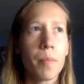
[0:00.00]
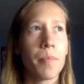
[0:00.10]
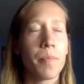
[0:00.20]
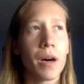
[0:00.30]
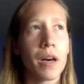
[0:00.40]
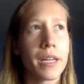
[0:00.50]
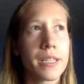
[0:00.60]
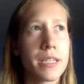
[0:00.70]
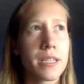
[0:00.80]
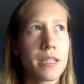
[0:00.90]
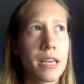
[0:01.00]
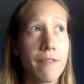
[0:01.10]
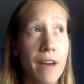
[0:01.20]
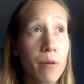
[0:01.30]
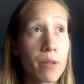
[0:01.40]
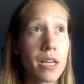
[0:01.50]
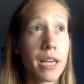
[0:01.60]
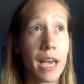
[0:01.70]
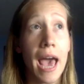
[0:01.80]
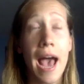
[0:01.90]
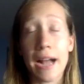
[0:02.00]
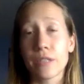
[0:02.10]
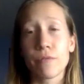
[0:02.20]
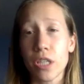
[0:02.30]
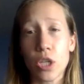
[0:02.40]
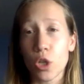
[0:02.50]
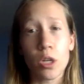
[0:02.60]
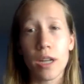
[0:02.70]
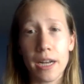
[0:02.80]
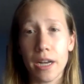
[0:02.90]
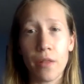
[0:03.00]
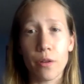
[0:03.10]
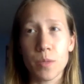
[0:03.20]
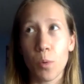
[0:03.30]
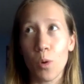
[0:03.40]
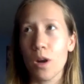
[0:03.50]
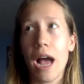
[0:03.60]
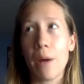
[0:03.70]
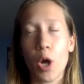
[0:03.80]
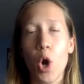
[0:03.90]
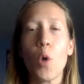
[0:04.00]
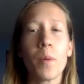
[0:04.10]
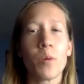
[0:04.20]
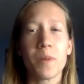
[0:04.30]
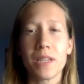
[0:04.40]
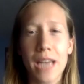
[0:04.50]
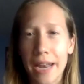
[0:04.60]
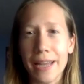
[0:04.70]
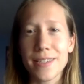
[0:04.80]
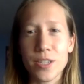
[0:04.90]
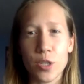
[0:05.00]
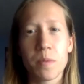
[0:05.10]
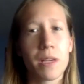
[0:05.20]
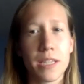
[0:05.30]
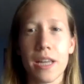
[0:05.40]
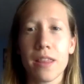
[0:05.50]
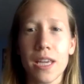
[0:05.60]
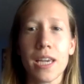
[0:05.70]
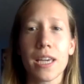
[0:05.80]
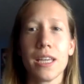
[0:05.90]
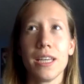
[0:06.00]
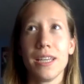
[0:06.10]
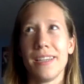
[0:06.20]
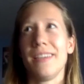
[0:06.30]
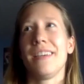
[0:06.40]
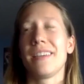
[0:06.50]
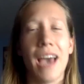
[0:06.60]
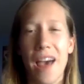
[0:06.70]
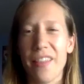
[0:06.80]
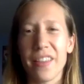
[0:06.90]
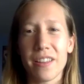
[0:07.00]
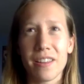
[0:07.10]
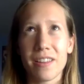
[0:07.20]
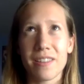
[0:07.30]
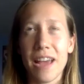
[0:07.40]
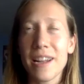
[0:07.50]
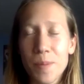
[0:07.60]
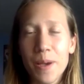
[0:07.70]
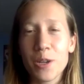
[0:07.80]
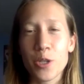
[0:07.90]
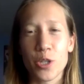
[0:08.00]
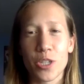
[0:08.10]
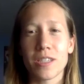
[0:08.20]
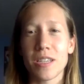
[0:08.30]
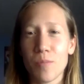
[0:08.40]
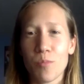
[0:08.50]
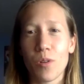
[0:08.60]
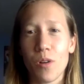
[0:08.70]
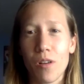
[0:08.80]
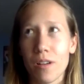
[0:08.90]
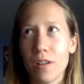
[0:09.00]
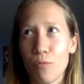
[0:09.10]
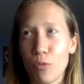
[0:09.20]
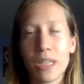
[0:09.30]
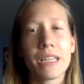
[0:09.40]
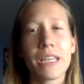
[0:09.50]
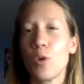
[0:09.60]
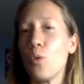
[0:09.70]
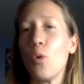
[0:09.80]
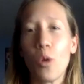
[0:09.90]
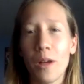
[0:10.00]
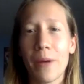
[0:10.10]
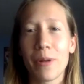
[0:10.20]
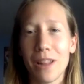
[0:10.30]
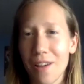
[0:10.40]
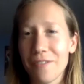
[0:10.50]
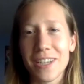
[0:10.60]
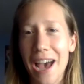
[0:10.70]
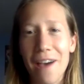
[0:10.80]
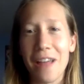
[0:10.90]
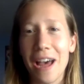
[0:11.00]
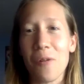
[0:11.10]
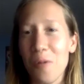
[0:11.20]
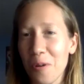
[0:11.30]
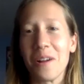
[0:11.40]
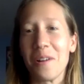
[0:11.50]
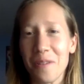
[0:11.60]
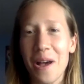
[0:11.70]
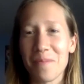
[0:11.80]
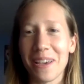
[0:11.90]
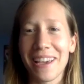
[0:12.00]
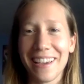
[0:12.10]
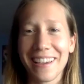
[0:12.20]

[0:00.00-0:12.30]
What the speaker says: But if I was like actively good at another sport, I would hope it would be tennis, just because I think, yeah, that tennis players just seem really cool, and I would love to have that aura around me.